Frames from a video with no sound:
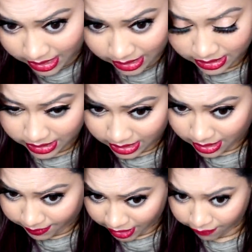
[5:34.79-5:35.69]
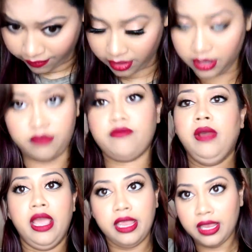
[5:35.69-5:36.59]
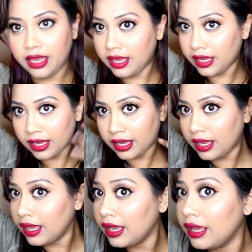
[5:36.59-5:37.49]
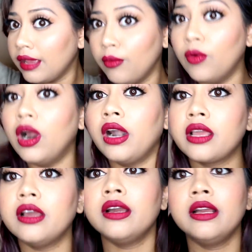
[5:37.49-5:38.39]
doesn't come in front of my work.